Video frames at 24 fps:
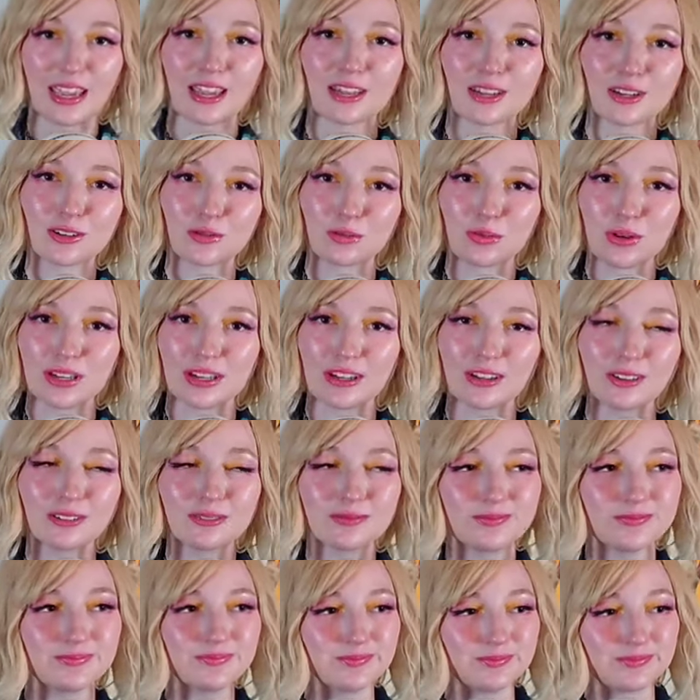and
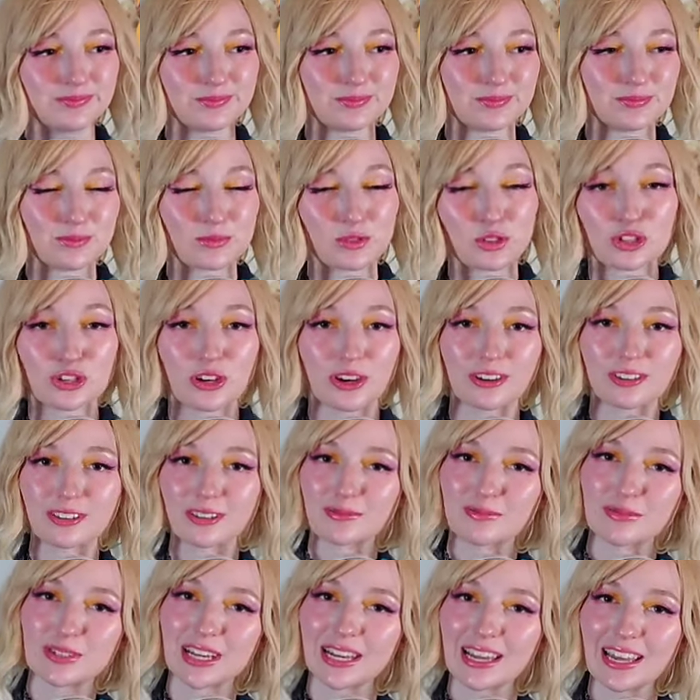we'll share
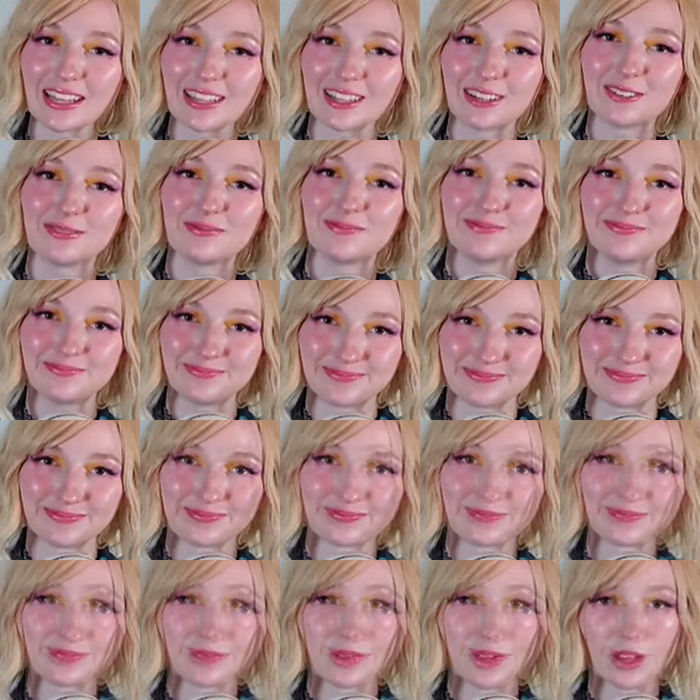them together.
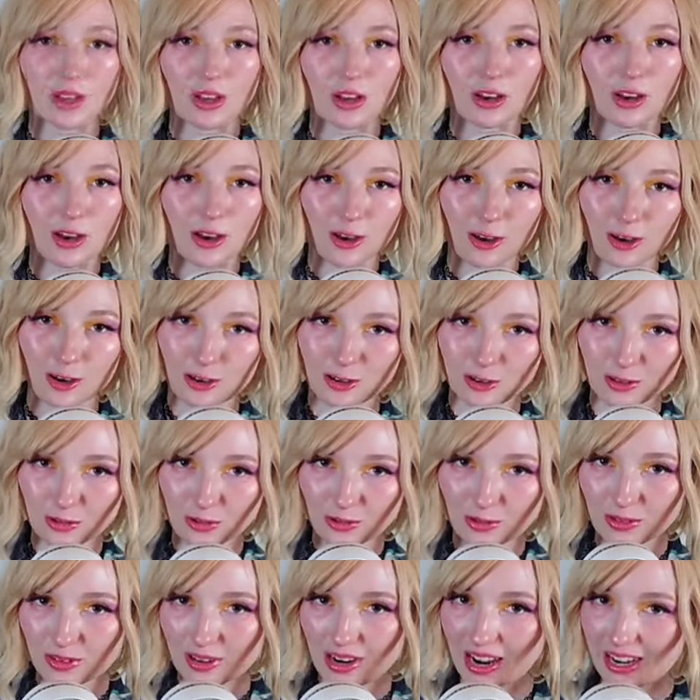
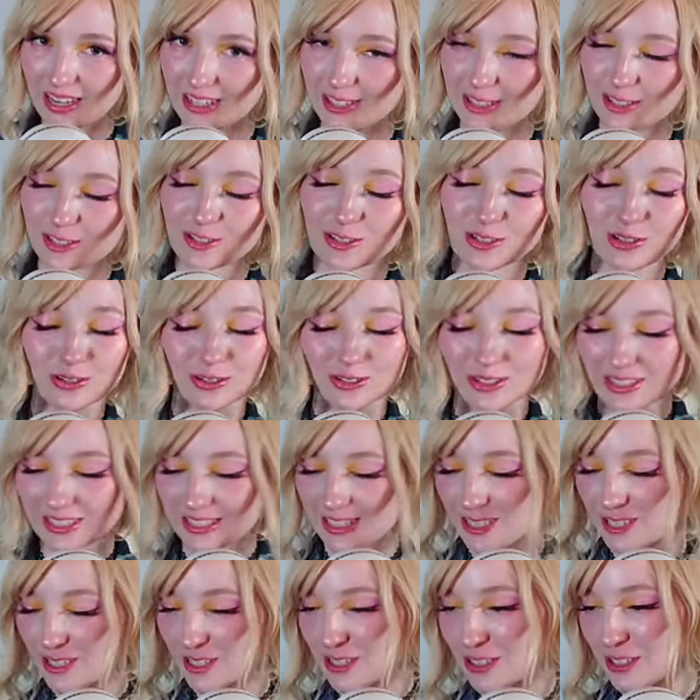Alright, so
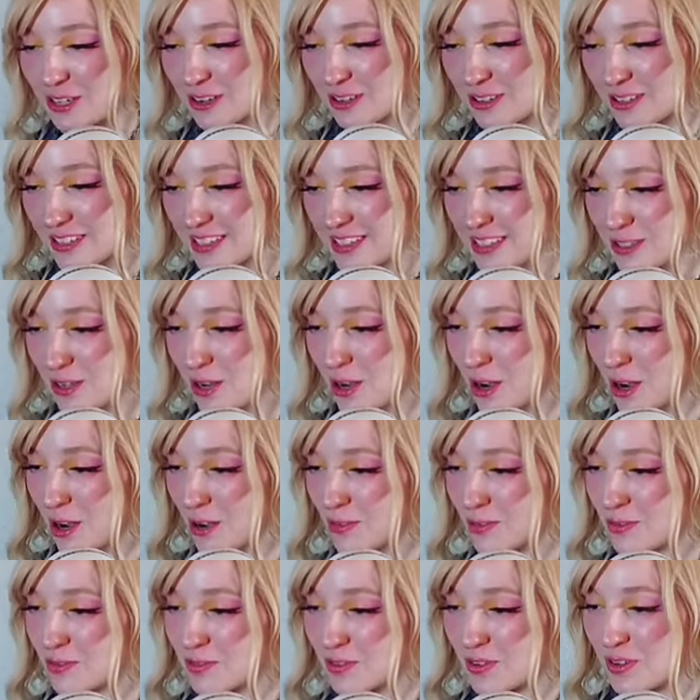to start us
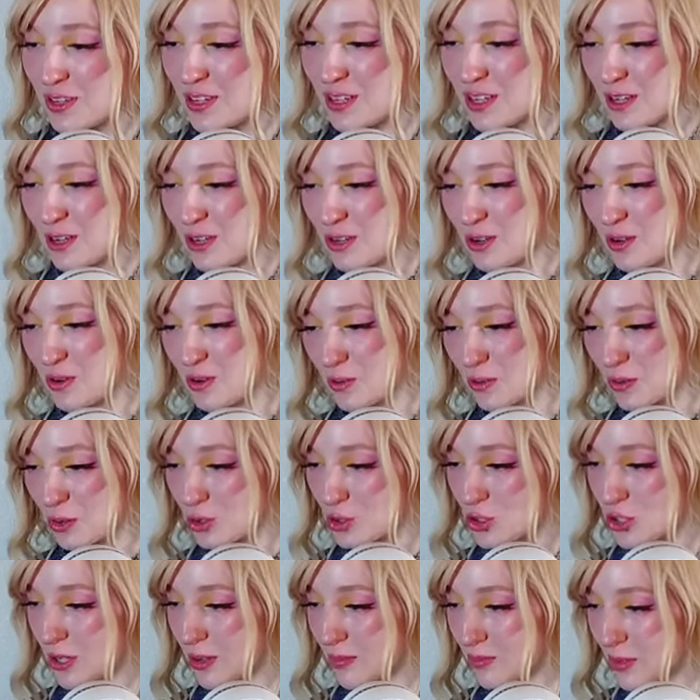off,
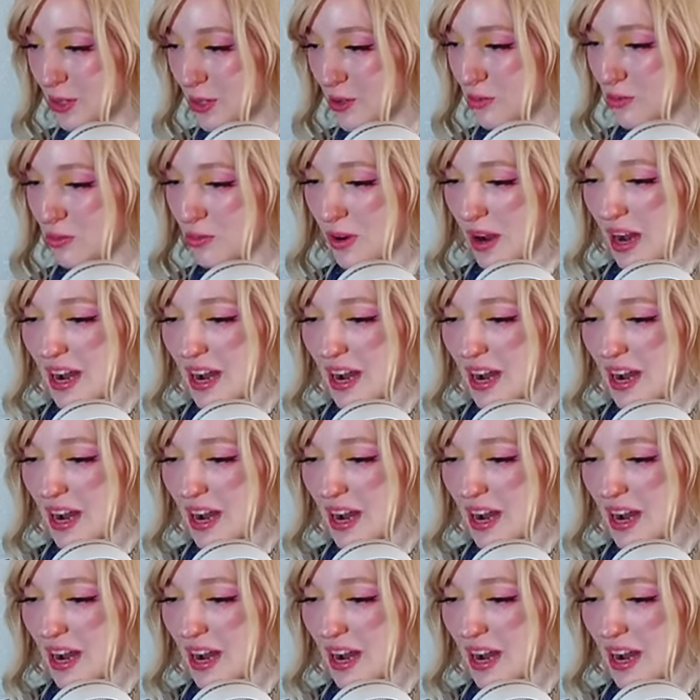we're jumping